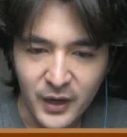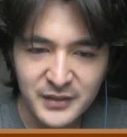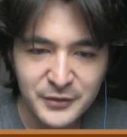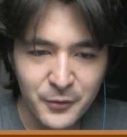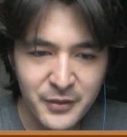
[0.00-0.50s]

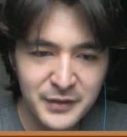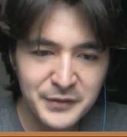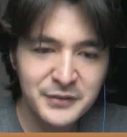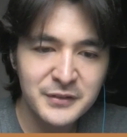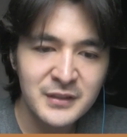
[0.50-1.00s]
Okay, so this
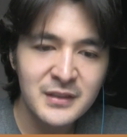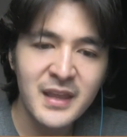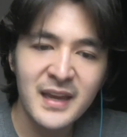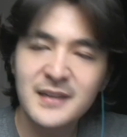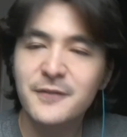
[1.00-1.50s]
is the
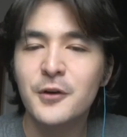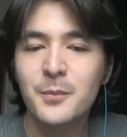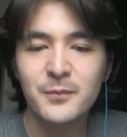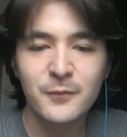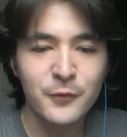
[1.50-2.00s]
deck
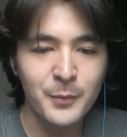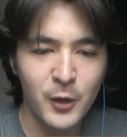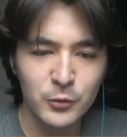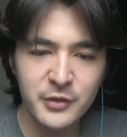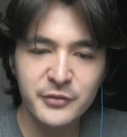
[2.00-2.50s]
from
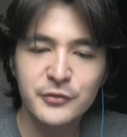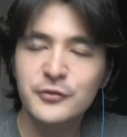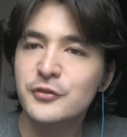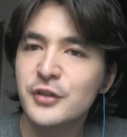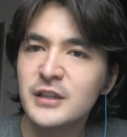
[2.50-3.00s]
our
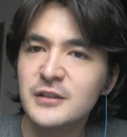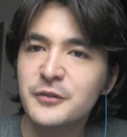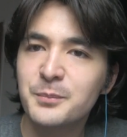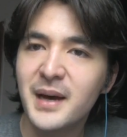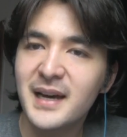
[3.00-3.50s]
Seal
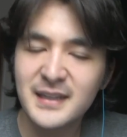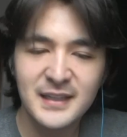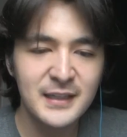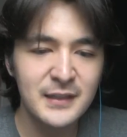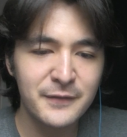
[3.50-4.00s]
Spy
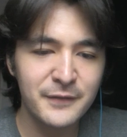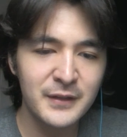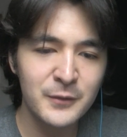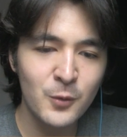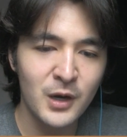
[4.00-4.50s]
if
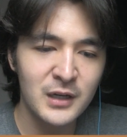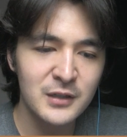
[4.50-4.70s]
you